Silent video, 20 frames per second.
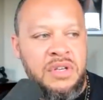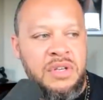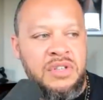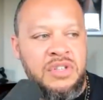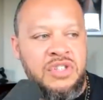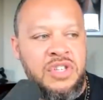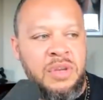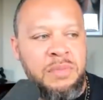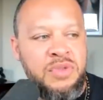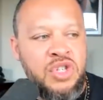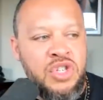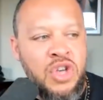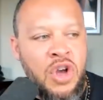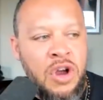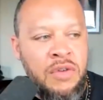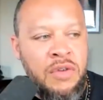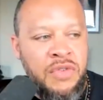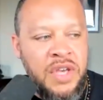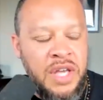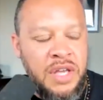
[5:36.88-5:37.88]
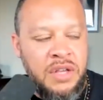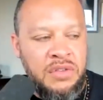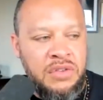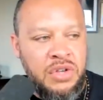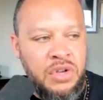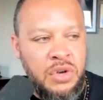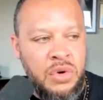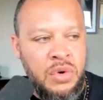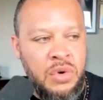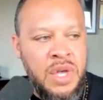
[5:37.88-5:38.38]
subservient
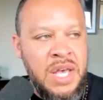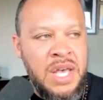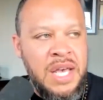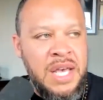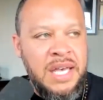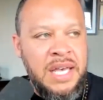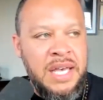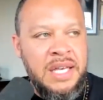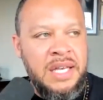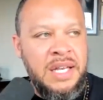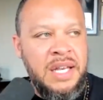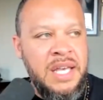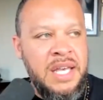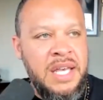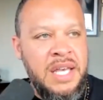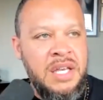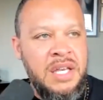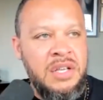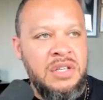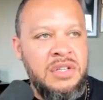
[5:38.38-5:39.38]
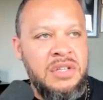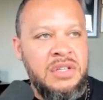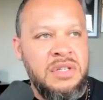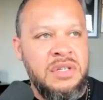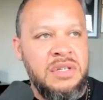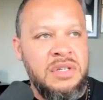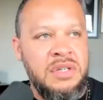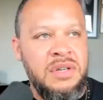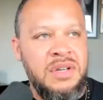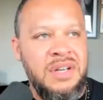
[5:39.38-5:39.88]
to it
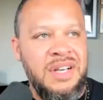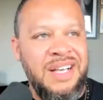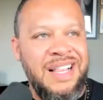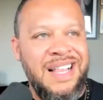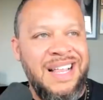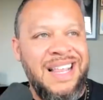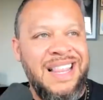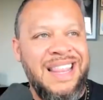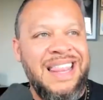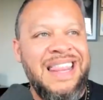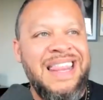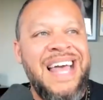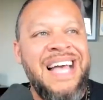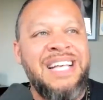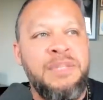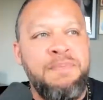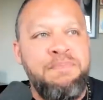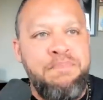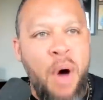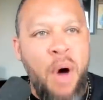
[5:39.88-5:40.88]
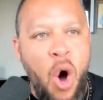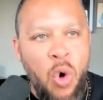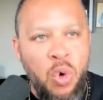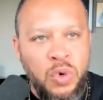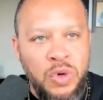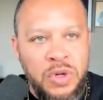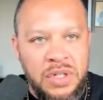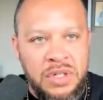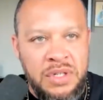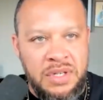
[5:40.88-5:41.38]
is less
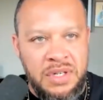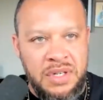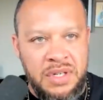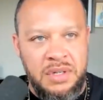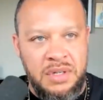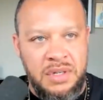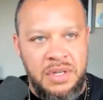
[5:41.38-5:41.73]
potent